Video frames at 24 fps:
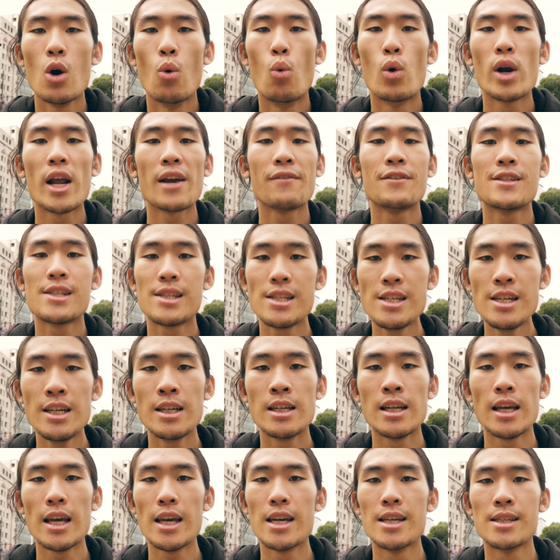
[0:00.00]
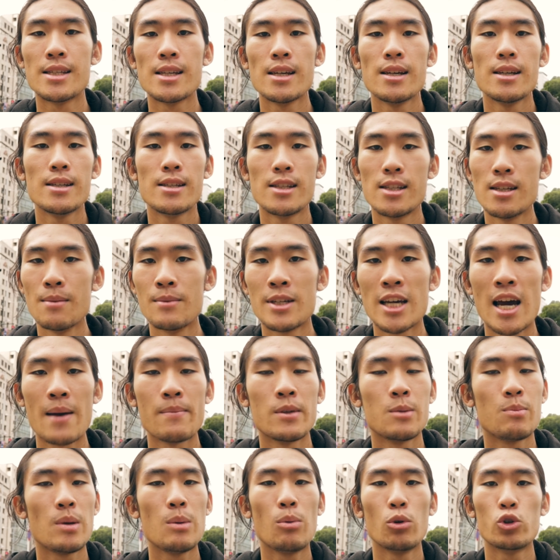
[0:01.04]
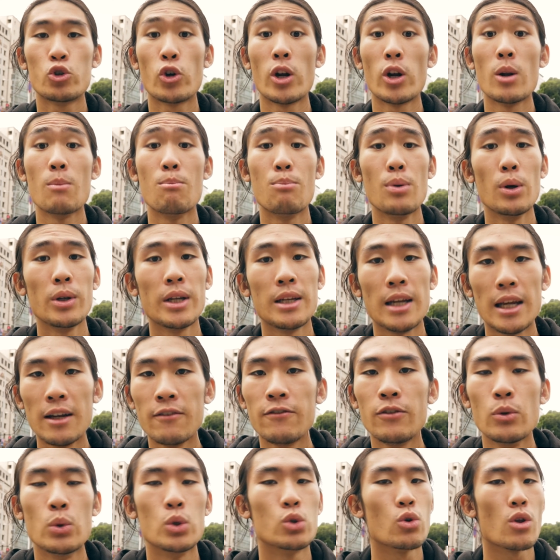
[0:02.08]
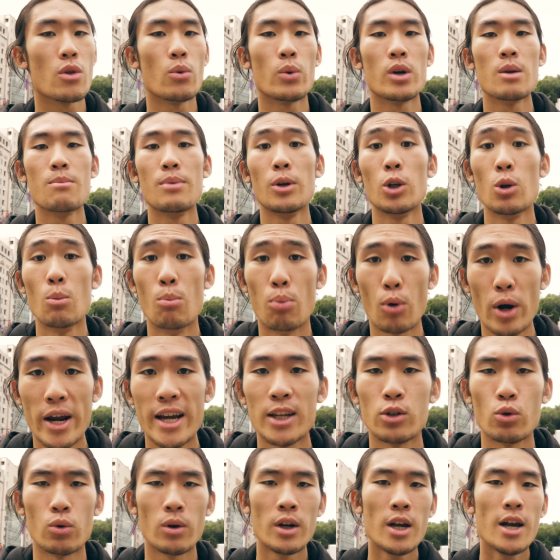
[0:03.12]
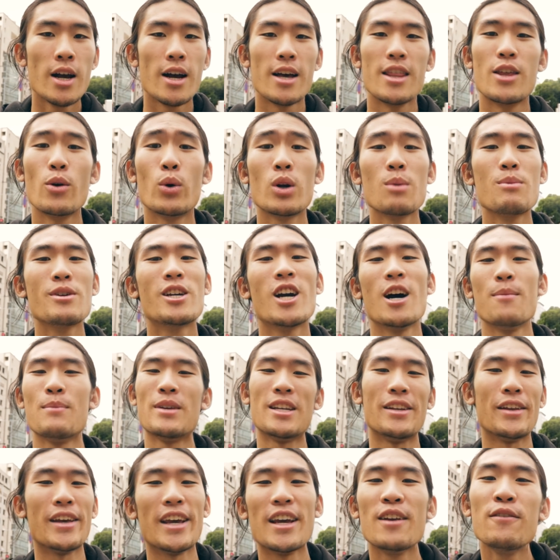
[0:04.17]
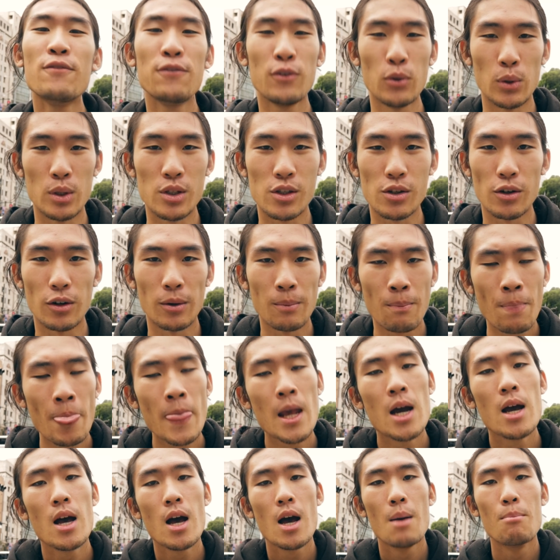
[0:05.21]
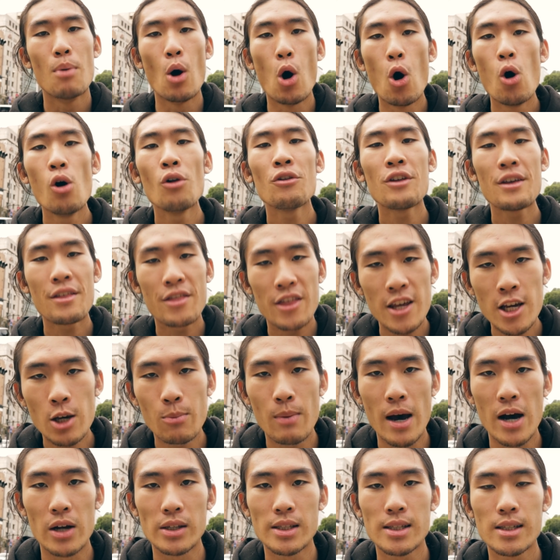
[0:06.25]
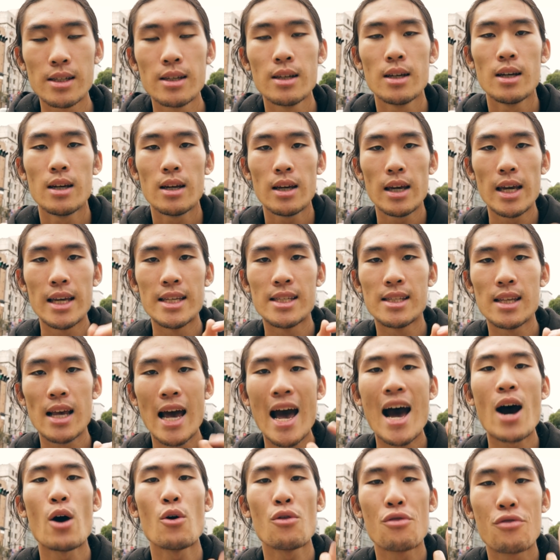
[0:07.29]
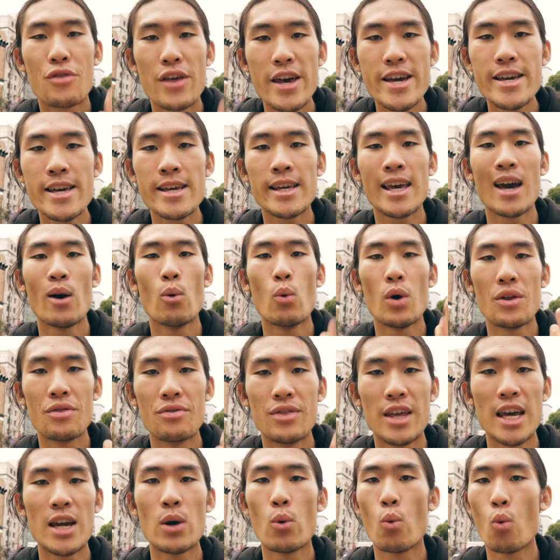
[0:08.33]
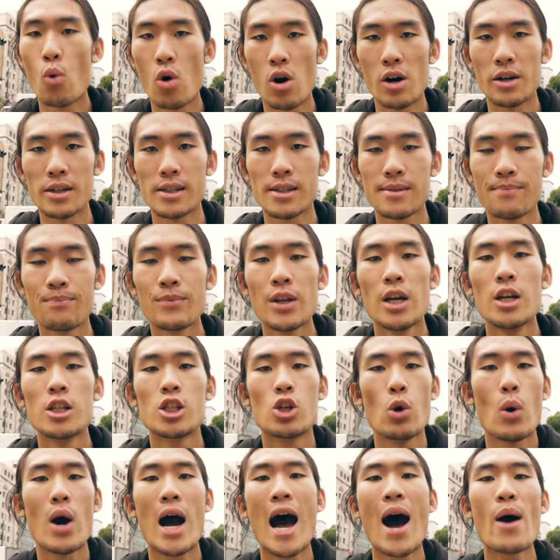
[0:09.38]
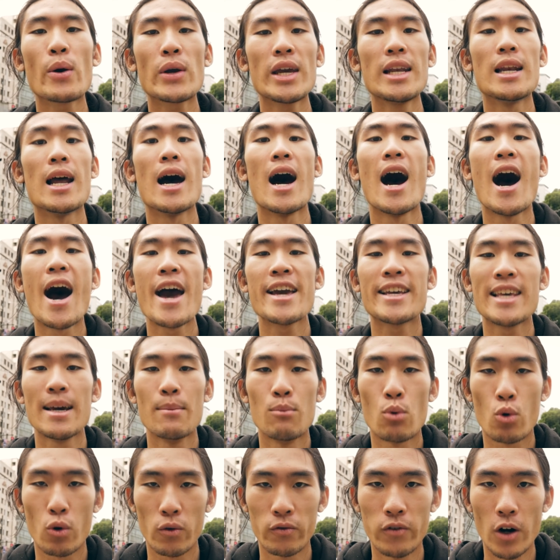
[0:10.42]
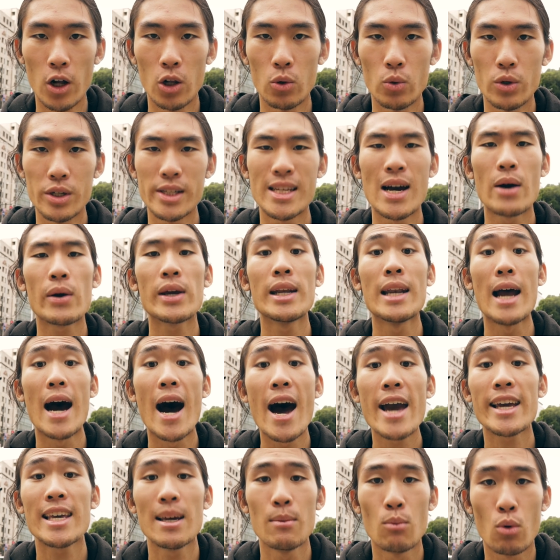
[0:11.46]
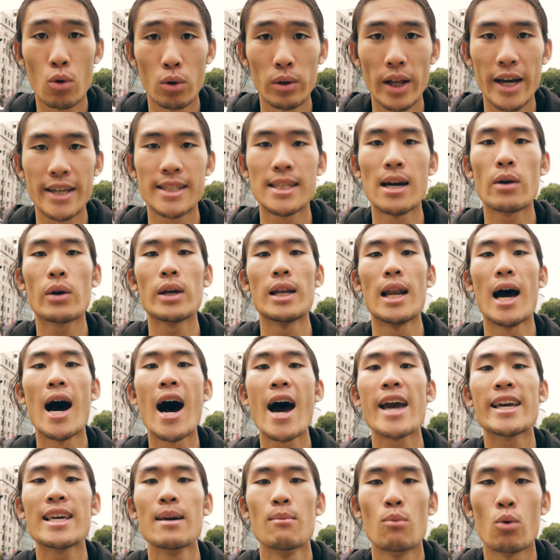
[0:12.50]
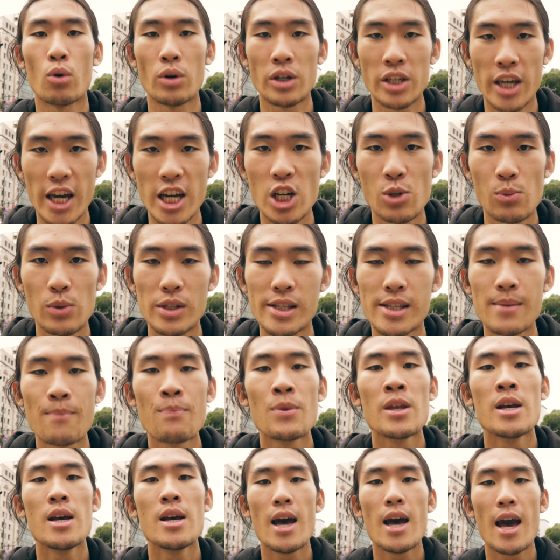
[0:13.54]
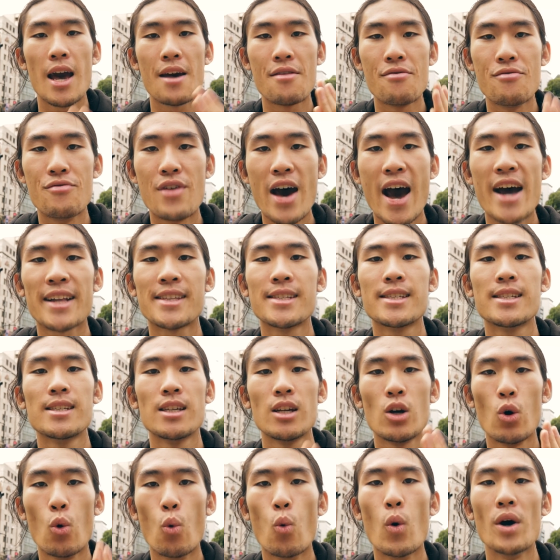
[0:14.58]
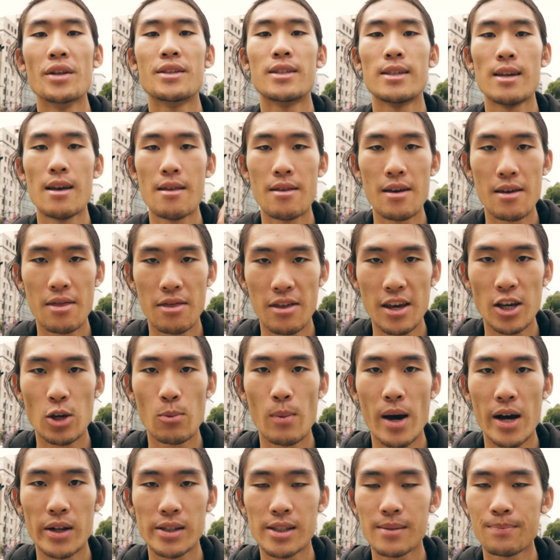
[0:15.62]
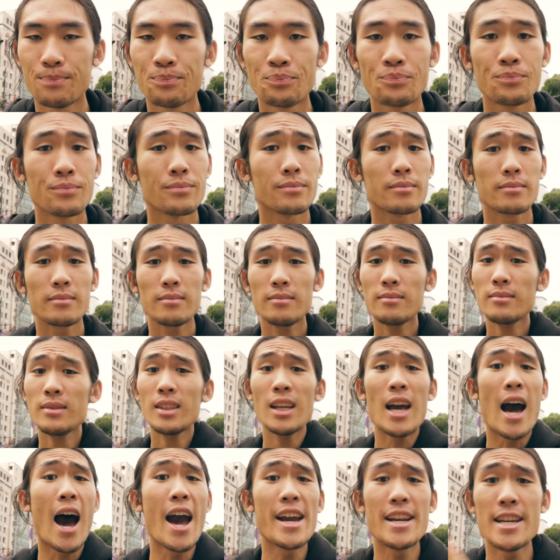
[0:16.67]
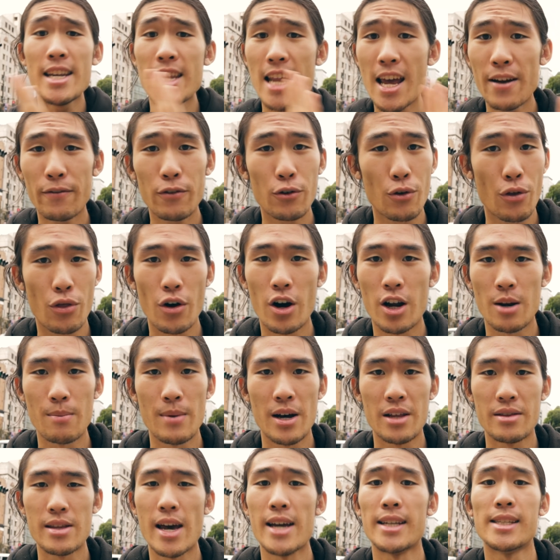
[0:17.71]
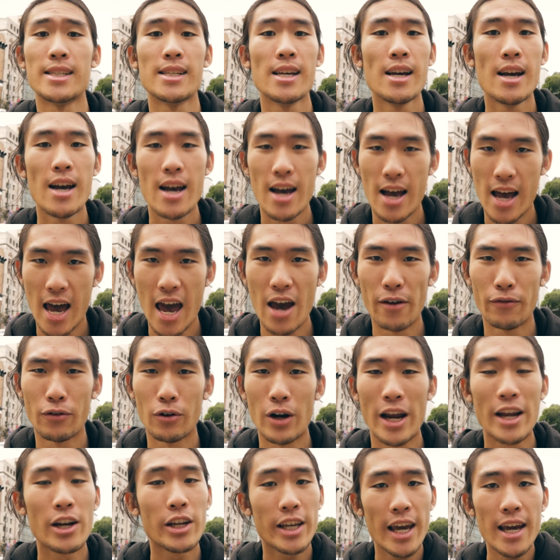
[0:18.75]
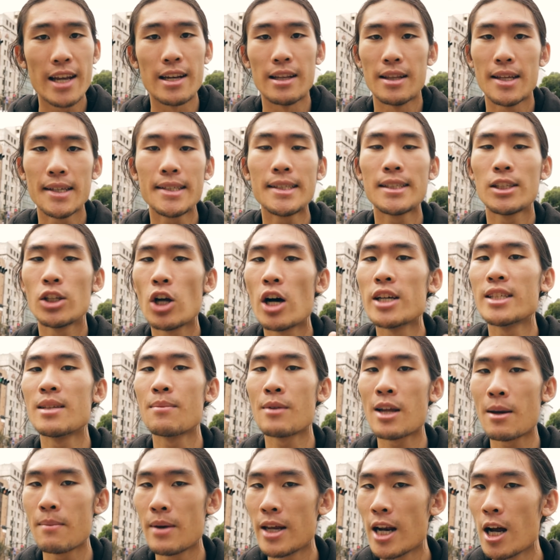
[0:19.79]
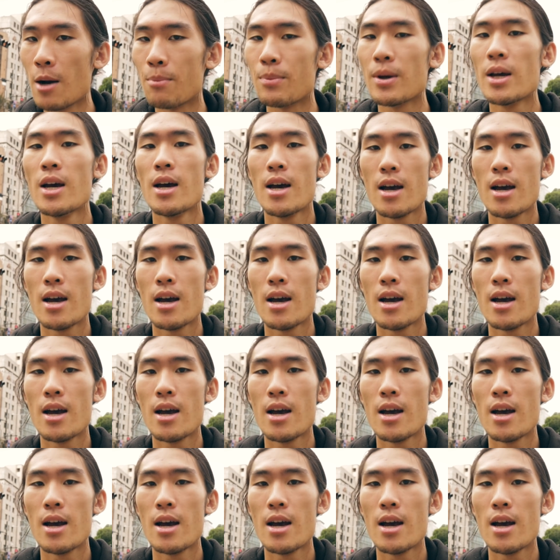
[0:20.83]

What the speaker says: What I've seen is sometimes people try to build an influencer, they want to build a brand, or they want to become an influencer, but all they think about is how they can get what they want. So how can I get more followers? How can I get more likes? How can I get more engagement? And that's what they think about. I never thought about that ever. And again, this is not something I made up.